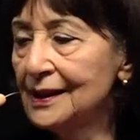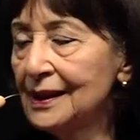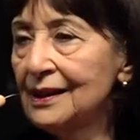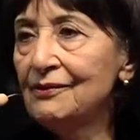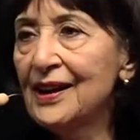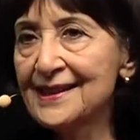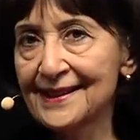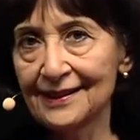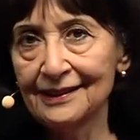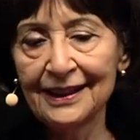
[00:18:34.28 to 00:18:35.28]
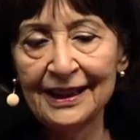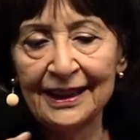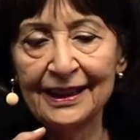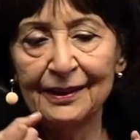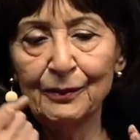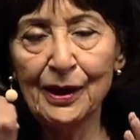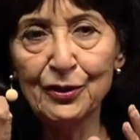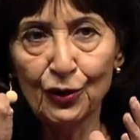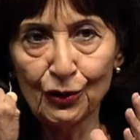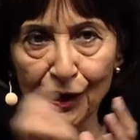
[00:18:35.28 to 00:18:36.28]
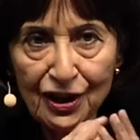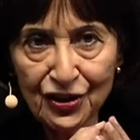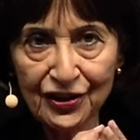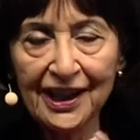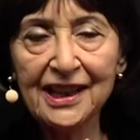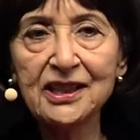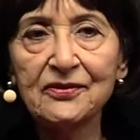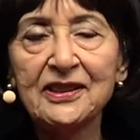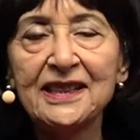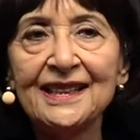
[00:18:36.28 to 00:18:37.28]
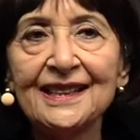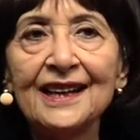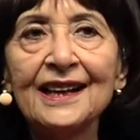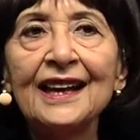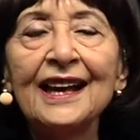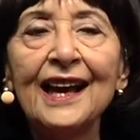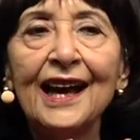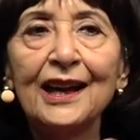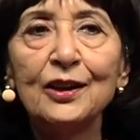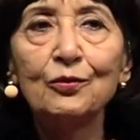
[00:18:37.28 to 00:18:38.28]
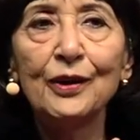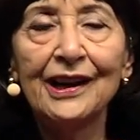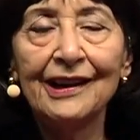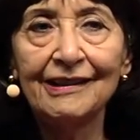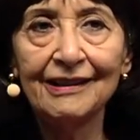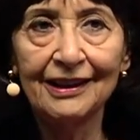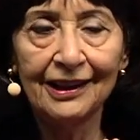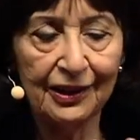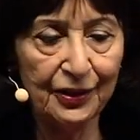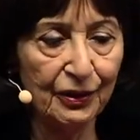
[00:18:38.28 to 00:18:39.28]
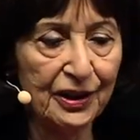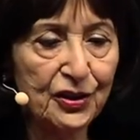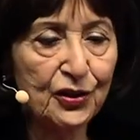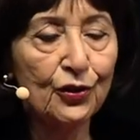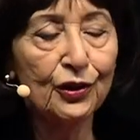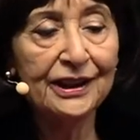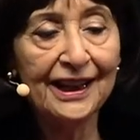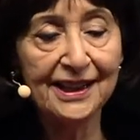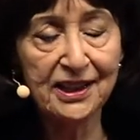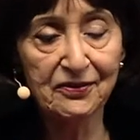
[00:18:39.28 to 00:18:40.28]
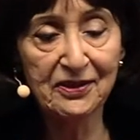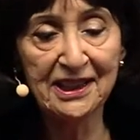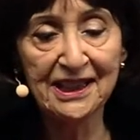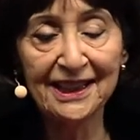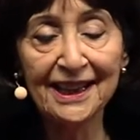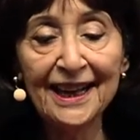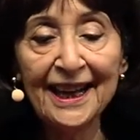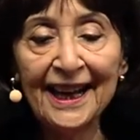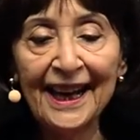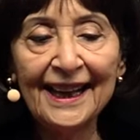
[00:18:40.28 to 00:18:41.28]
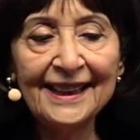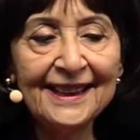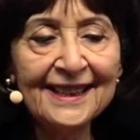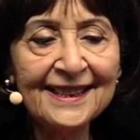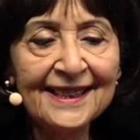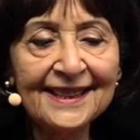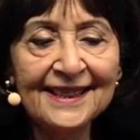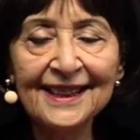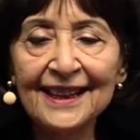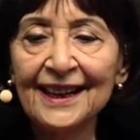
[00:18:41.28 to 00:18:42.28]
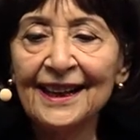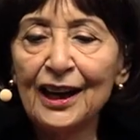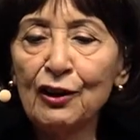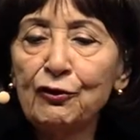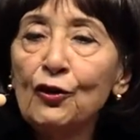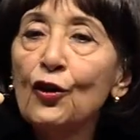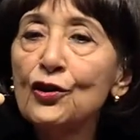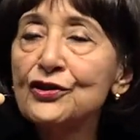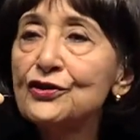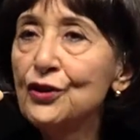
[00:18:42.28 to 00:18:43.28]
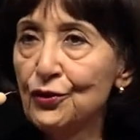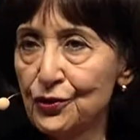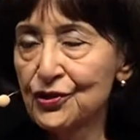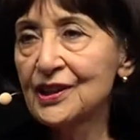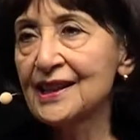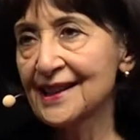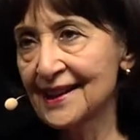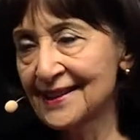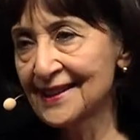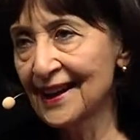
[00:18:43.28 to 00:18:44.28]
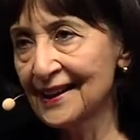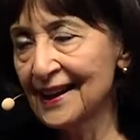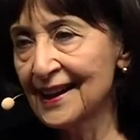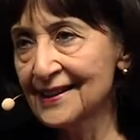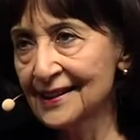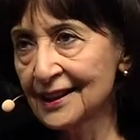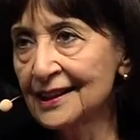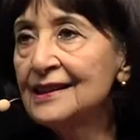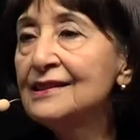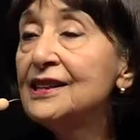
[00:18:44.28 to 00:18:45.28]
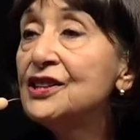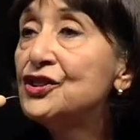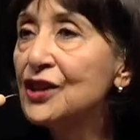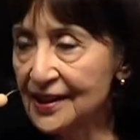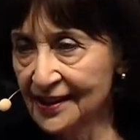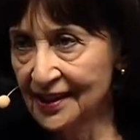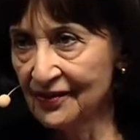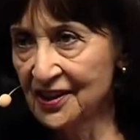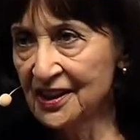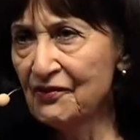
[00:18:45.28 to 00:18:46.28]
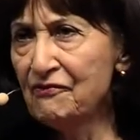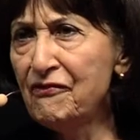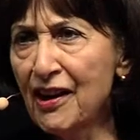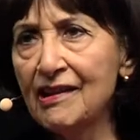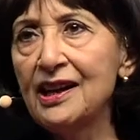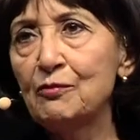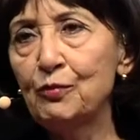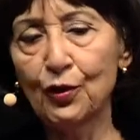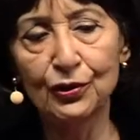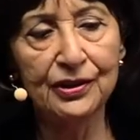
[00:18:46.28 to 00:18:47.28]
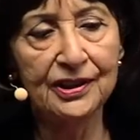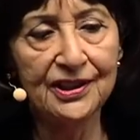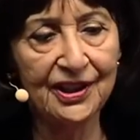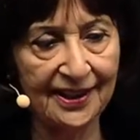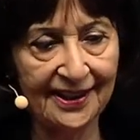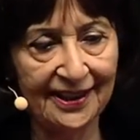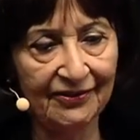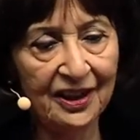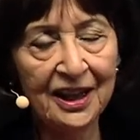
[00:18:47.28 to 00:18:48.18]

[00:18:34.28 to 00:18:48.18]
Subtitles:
little vessel where you crush the asafoetida and where you can store the asafoetida. And this is, of course, used, as I said, as a digestive. It's a very important digestive.